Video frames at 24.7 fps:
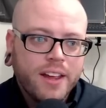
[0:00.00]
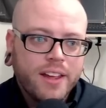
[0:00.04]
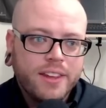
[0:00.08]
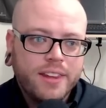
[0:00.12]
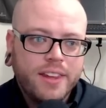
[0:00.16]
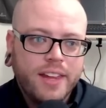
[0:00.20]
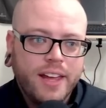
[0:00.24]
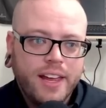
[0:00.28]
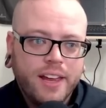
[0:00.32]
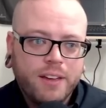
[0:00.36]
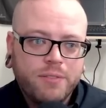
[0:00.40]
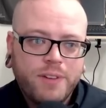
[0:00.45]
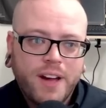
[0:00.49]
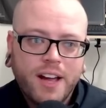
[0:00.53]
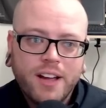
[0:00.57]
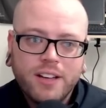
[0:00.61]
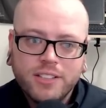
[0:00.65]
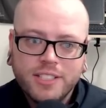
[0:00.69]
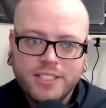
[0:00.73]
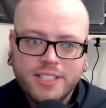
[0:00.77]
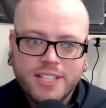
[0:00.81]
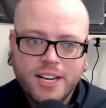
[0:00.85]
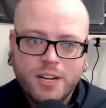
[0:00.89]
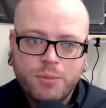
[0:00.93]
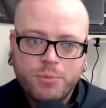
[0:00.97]
They
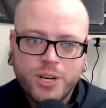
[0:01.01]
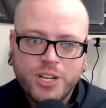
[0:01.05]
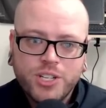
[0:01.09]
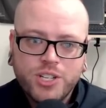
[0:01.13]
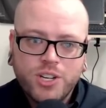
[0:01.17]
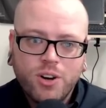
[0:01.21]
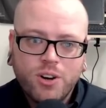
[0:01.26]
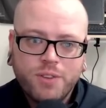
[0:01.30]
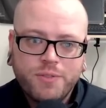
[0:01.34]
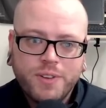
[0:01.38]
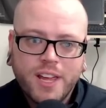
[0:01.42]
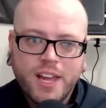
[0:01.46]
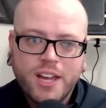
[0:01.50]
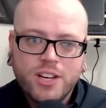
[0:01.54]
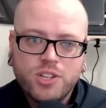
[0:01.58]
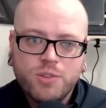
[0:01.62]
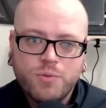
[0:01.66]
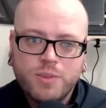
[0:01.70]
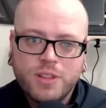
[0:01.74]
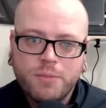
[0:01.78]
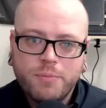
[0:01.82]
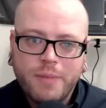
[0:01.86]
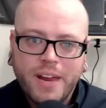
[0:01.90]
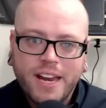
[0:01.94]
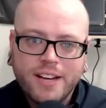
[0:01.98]
filed a data breach notification
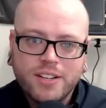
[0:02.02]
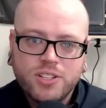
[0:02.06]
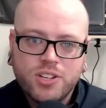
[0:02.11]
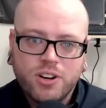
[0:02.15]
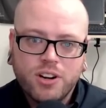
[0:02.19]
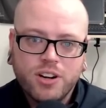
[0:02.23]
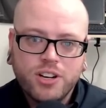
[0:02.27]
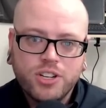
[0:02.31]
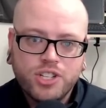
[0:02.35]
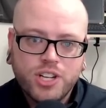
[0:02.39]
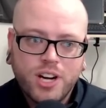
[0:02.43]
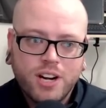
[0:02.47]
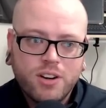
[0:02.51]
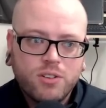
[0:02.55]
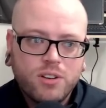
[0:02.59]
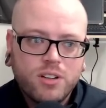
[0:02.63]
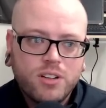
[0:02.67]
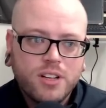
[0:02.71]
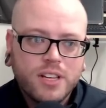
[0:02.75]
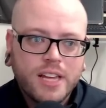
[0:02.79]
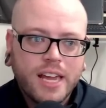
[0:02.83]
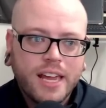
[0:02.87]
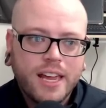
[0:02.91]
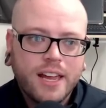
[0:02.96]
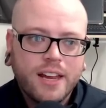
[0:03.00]
with the Maine Attorney
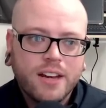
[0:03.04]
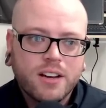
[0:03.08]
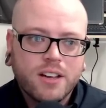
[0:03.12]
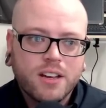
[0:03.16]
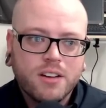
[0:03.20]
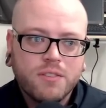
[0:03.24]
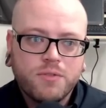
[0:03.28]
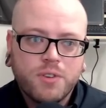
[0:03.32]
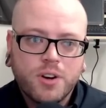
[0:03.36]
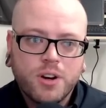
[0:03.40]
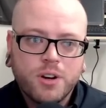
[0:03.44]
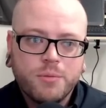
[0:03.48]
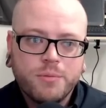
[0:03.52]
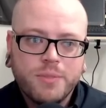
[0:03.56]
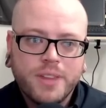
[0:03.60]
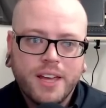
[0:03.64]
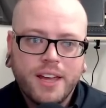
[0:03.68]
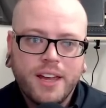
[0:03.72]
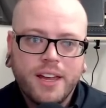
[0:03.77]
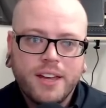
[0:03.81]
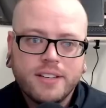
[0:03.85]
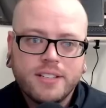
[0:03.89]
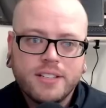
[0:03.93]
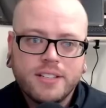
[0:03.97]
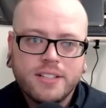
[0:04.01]
General and confirmed
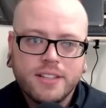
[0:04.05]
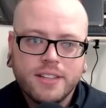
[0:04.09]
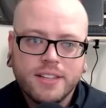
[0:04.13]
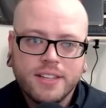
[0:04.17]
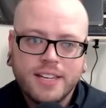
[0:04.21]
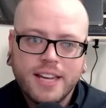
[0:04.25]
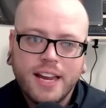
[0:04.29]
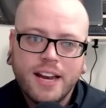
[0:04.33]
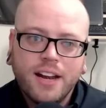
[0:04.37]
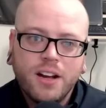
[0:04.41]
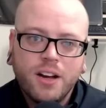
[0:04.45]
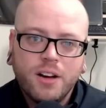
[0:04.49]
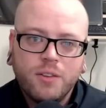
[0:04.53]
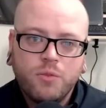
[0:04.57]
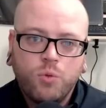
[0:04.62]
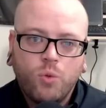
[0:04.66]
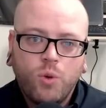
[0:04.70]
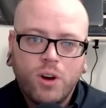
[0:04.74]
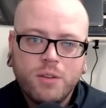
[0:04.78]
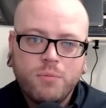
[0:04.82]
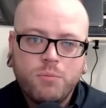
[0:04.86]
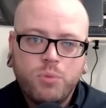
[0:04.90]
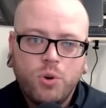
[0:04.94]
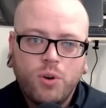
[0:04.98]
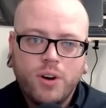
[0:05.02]
that the data of
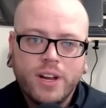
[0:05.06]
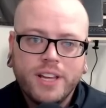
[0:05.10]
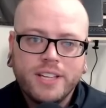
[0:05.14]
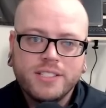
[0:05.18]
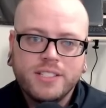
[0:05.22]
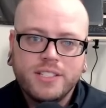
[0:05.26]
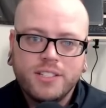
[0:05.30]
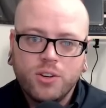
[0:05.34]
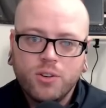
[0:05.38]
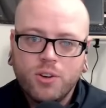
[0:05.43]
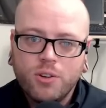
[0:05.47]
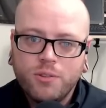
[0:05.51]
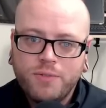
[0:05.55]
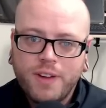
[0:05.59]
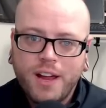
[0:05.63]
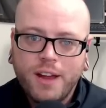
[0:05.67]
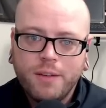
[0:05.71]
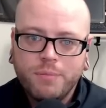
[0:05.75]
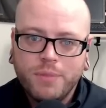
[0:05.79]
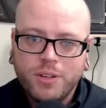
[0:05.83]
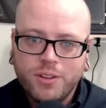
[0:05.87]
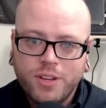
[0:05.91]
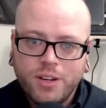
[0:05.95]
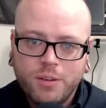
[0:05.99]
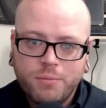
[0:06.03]

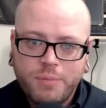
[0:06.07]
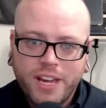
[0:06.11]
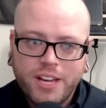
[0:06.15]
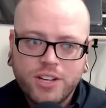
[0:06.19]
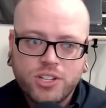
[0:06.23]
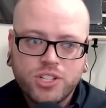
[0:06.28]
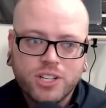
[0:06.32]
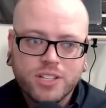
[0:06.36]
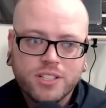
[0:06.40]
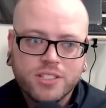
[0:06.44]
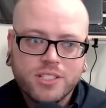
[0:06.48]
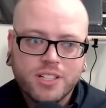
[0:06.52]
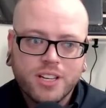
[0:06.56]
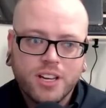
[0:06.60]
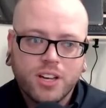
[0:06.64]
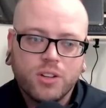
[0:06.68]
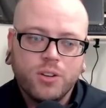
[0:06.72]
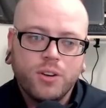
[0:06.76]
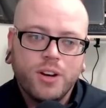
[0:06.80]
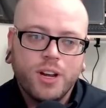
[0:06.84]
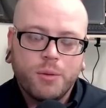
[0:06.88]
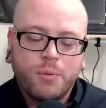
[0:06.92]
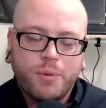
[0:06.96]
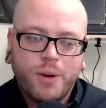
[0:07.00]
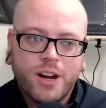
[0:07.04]
1.05 million patients,
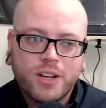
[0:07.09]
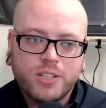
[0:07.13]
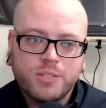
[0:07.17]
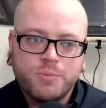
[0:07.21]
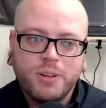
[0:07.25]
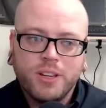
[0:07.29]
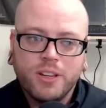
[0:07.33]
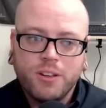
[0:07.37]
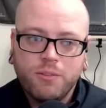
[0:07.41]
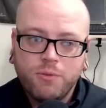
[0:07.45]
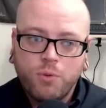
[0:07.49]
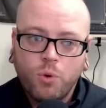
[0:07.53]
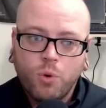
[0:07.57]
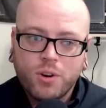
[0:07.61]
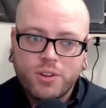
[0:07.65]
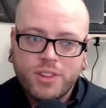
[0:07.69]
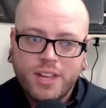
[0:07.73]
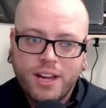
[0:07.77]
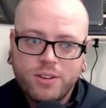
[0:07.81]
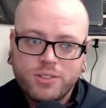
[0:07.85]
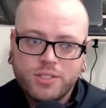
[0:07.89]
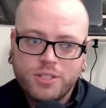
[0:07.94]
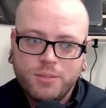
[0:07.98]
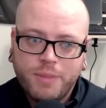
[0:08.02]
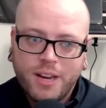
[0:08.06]
including approximately
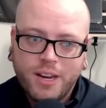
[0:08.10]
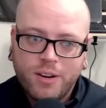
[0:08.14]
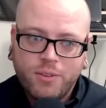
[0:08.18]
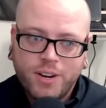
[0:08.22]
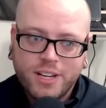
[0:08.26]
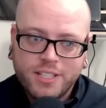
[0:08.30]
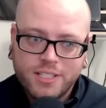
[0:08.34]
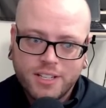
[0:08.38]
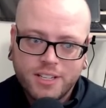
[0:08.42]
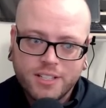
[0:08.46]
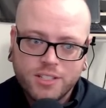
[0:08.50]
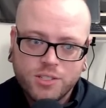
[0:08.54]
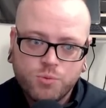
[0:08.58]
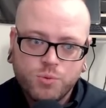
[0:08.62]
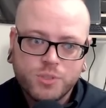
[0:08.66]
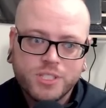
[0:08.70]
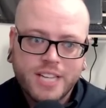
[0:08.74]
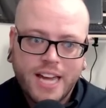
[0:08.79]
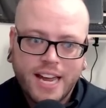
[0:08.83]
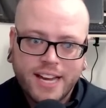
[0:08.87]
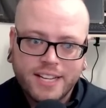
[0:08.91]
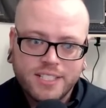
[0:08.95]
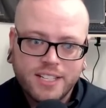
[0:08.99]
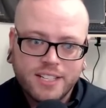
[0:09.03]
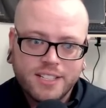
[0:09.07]
4,000 Maine residents, was
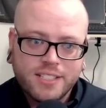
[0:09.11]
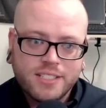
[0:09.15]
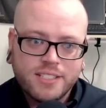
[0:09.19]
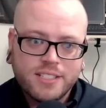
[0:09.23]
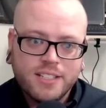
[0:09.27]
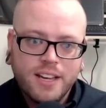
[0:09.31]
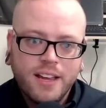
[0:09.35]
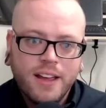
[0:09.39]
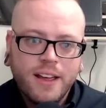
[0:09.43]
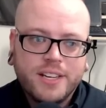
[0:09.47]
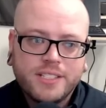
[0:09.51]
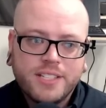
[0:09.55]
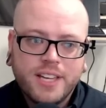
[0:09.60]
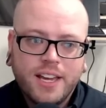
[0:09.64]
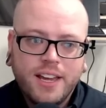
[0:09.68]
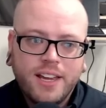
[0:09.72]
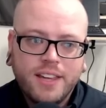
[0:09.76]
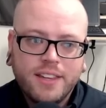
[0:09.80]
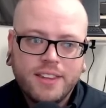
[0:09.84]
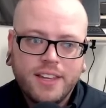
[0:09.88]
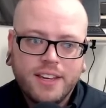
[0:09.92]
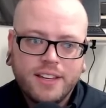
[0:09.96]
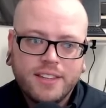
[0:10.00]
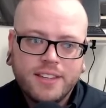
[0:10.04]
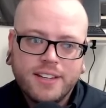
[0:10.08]
accessed. They
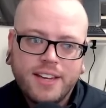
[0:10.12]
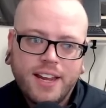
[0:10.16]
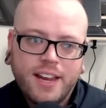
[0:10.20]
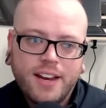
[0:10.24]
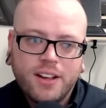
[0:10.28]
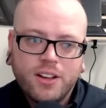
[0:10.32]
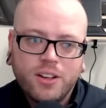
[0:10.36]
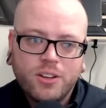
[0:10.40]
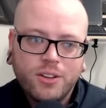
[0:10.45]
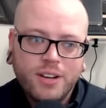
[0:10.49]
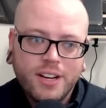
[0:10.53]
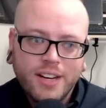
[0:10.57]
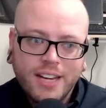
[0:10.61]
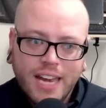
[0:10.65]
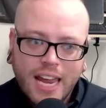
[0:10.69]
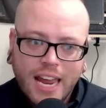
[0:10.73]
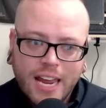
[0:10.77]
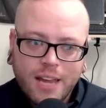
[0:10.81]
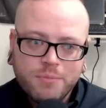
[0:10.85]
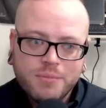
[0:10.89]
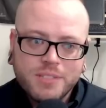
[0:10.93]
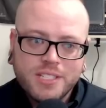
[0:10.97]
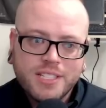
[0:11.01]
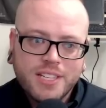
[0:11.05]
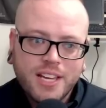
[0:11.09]
say that the data included
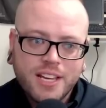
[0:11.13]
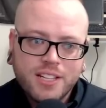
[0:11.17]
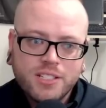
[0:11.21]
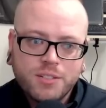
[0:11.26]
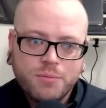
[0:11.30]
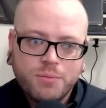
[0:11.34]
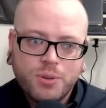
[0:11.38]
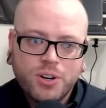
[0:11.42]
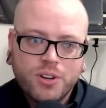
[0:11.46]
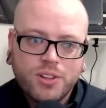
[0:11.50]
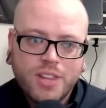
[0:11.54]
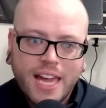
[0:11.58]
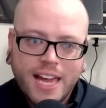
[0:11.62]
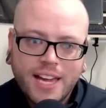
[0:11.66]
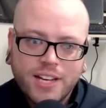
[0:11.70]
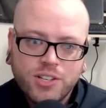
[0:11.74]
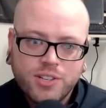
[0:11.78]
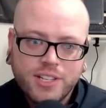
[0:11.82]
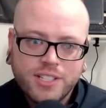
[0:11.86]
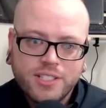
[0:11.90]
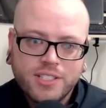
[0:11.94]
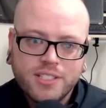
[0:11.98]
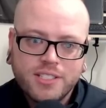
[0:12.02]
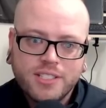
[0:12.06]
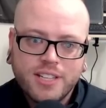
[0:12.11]
names, dates of birth,
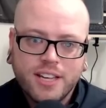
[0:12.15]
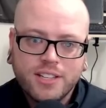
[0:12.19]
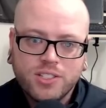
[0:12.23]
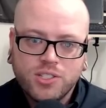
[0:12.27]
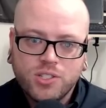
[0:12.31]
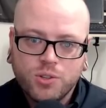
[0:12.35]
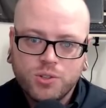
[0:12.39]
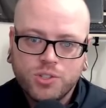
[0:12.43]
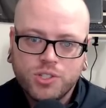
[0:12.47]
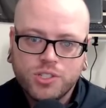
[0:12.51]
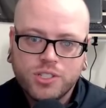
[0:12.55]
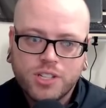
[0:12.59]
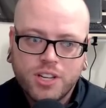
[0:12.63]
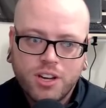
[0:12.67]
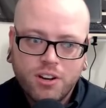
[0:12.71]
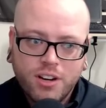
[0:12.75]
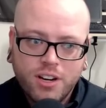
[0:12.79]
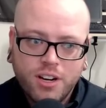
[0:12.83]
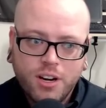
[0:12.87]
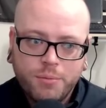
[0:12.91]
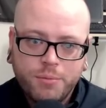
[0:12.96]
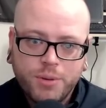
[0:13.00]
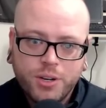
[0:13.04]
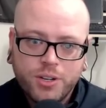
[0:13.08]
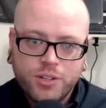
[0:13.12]
addresses, and social
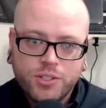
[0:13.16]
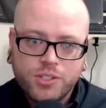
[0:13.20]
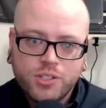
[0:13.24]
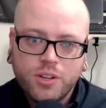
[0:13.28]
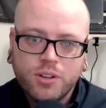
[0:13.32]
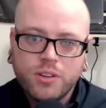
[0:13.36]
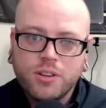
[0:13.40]
security numbers.